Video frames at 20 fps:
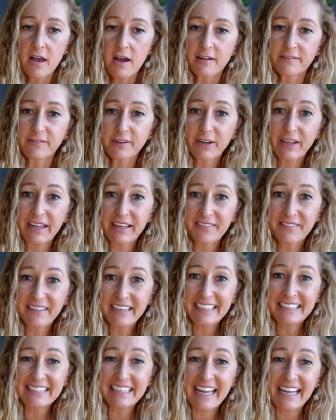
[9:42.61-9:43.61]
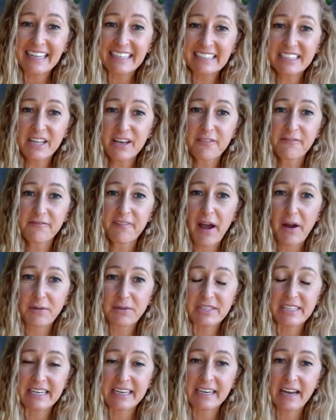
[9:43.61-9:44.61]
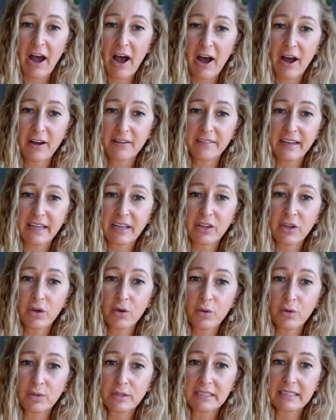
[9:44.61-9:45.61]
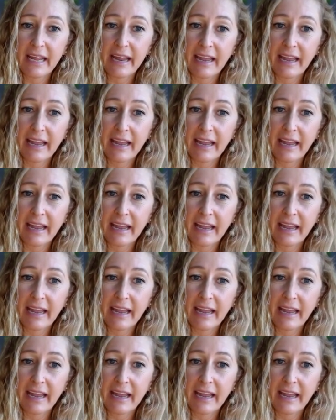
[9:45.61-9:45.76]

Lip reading: Forgiveness is the fountain of youth.